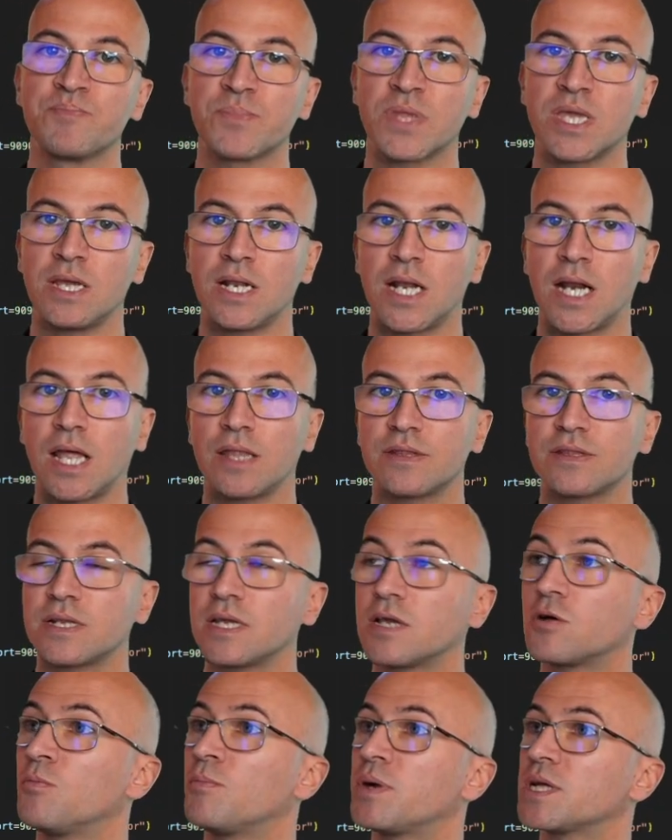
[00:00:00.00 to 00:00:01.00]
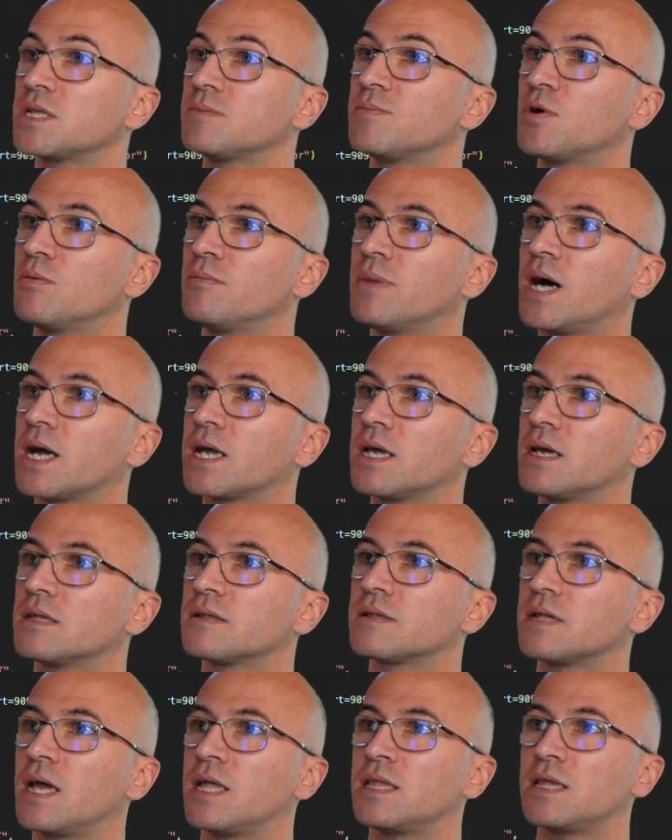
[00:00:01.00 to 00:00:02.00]
in an S3 compatible bucket
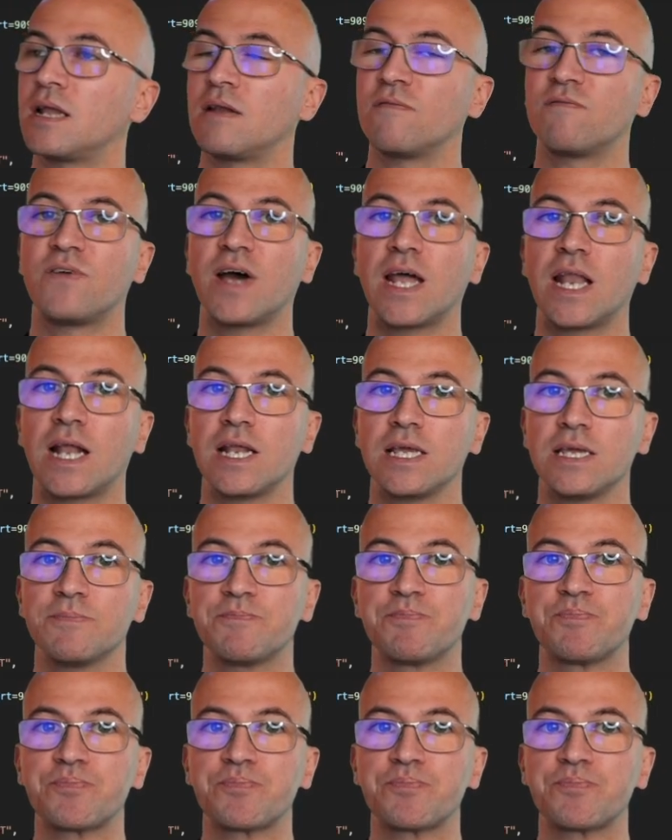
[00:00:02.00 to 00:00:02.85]
and then finally